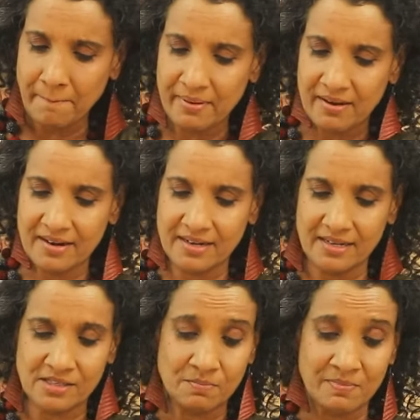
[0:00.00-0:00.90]
but
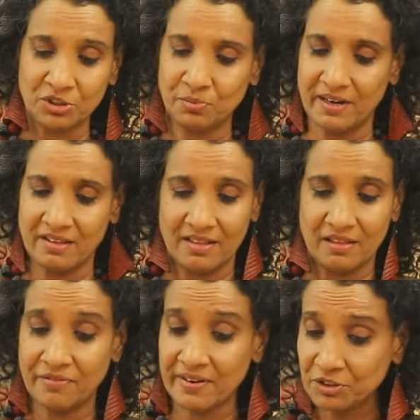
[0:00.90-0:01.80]
it's much better than
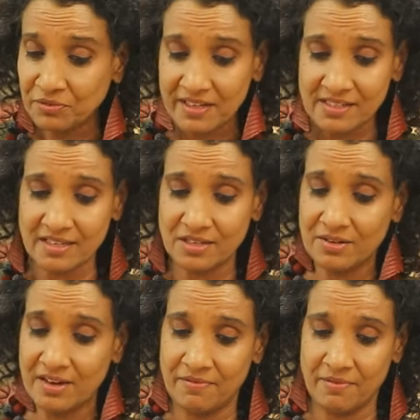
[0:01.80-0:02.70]
the french fries that
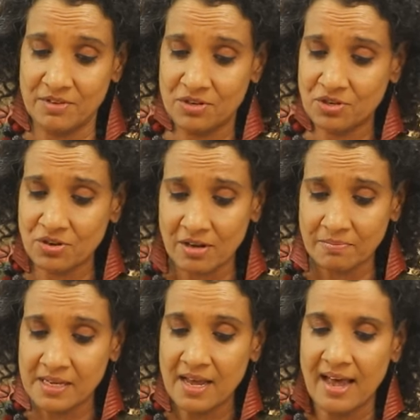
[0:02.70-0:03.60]
you get from the
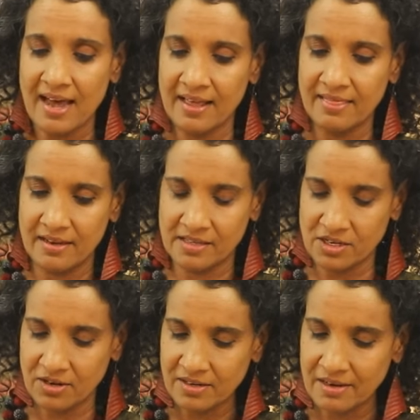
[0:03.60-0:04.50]
shops and it's
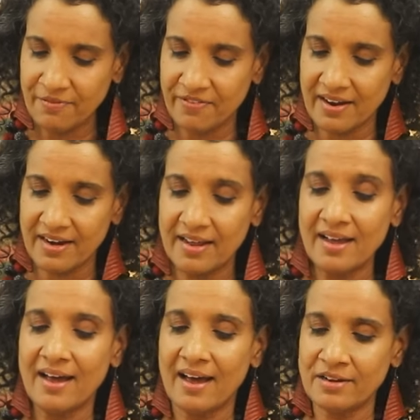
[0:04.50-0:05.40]
not deep fried
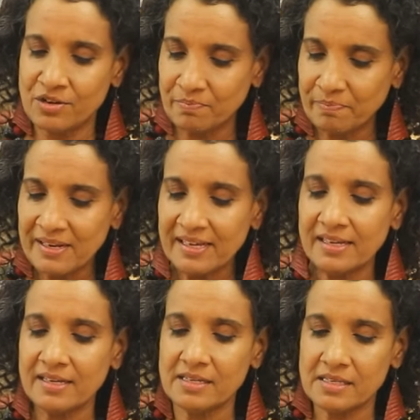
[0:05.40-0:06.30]
and to
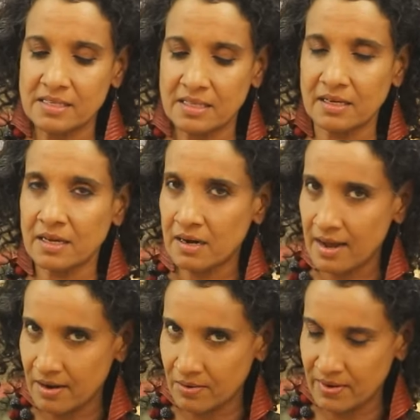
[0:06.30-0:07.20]
please the
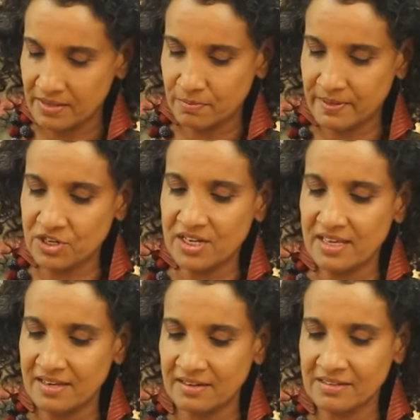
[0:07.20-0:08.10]
crowd especially
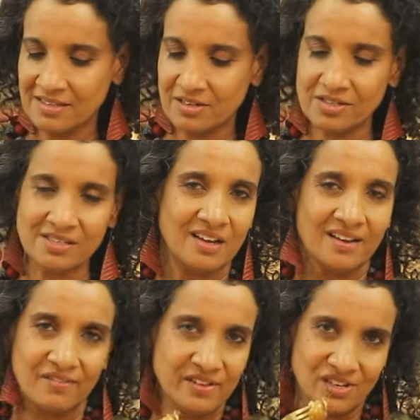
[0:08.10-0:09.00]
the youngsters
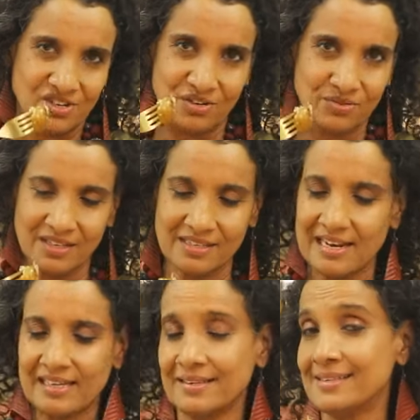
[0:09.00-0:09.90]
we need to do things
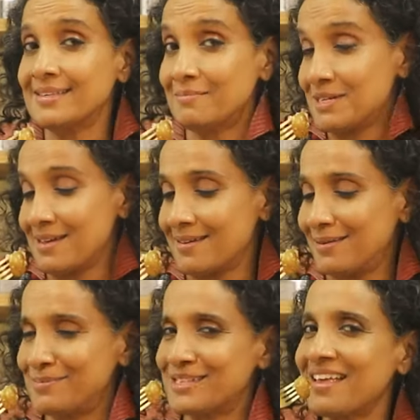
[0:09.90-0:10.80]
like this
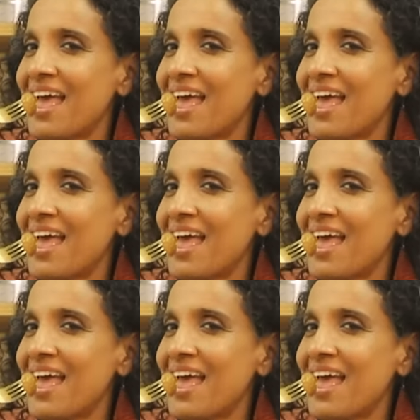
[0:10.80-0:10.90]
sometimes